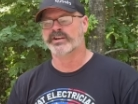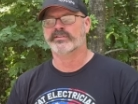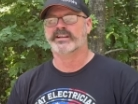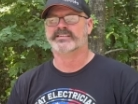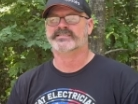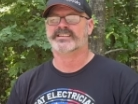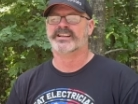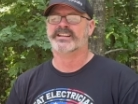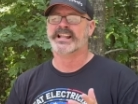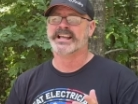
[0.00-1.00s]
illness
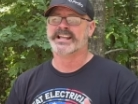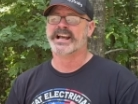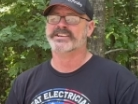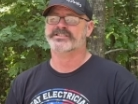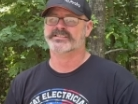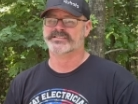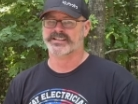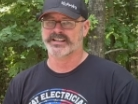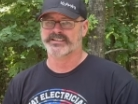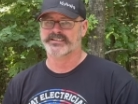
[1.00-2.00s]
like I just
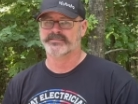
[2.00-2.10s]
did.